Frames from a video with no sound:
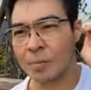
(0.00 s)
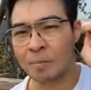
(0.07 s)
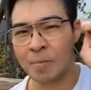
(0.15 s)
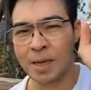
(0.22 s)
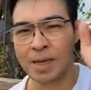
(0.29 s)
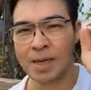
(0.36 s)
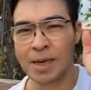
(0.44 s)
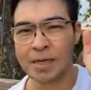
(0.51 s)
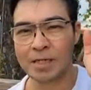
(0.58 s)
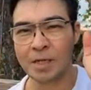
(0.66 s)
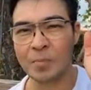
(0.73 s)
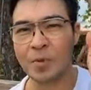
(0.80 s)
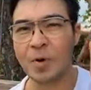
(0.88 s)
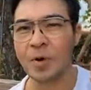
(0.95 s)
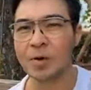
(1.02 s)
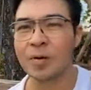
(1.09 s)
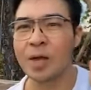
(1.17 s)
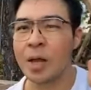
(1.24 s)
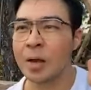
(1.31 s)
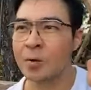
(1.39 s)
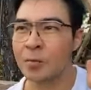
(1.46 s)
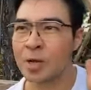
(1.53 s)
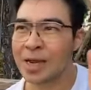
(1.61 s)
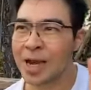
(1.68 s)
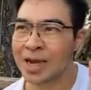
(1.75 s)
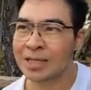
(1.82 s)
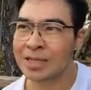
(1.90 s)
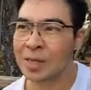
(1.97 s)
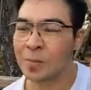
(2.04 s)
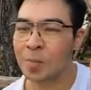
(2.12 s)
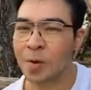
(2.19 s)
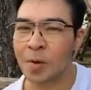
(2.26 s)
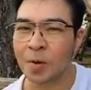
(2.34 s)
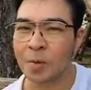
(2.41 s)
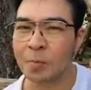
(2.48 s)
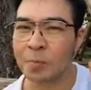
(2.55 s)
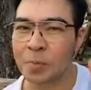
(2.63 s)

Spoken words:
meditation mode, relaxing mode,